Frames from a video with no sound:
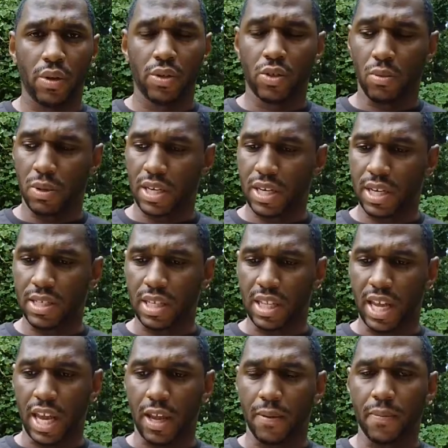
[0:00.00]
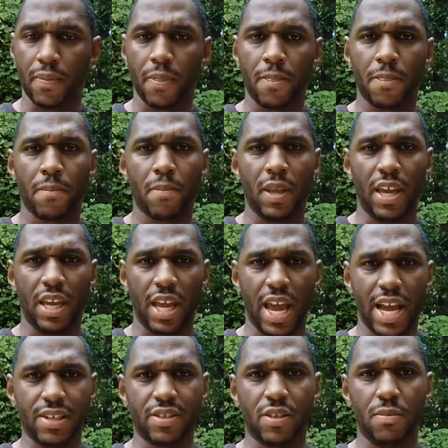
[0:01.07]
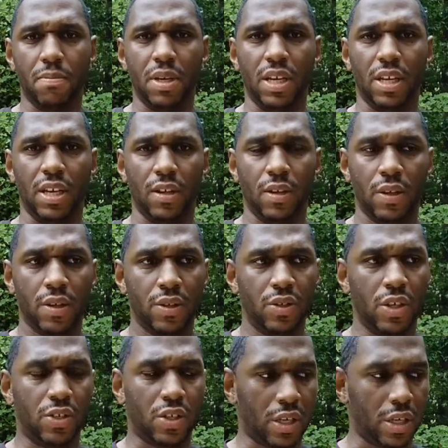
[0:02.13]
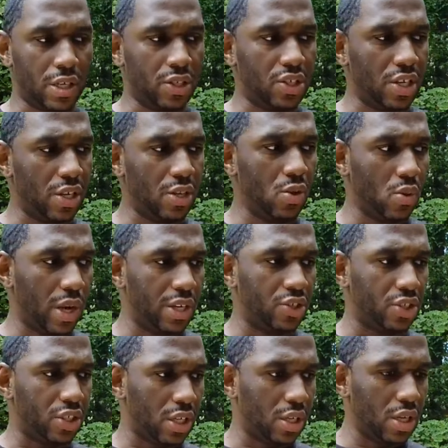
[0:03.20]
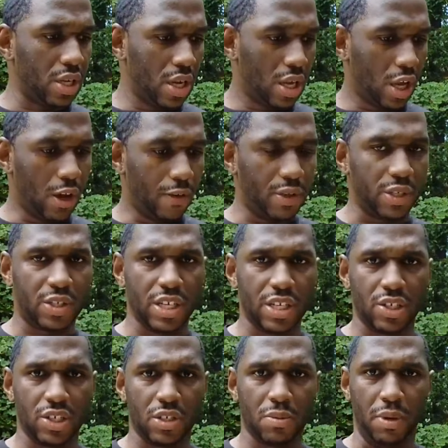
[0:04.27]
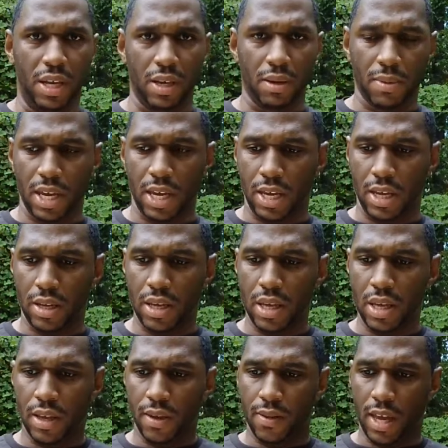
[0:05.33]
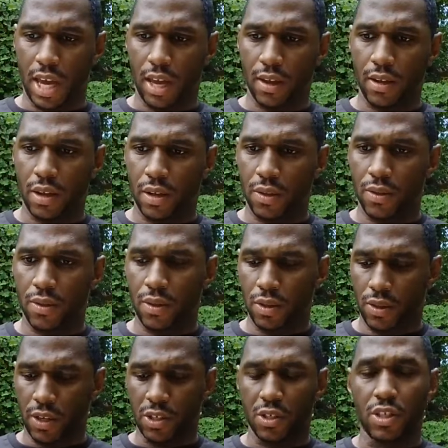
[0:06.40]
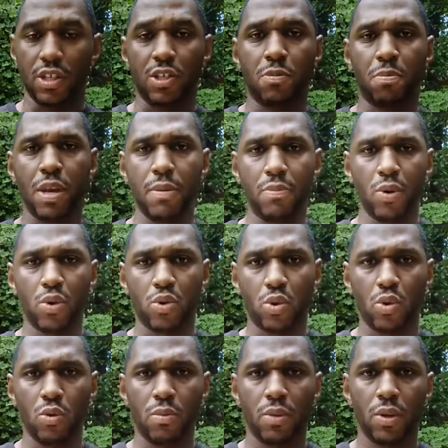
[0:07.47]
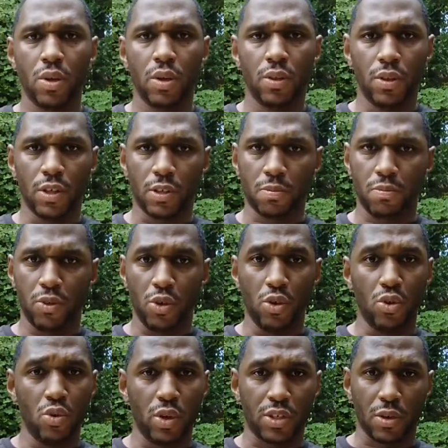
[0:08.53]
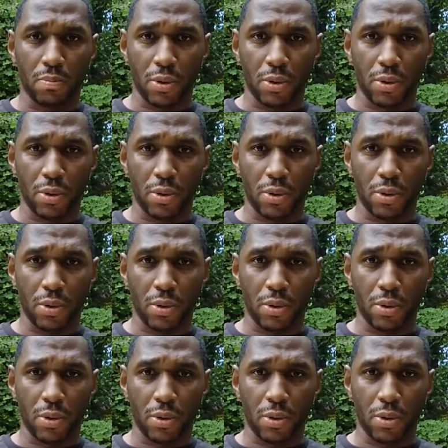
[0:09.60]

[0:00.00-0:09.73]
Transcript: So because of that, it has to be just a continuation of decisions being made that this people group, this you as a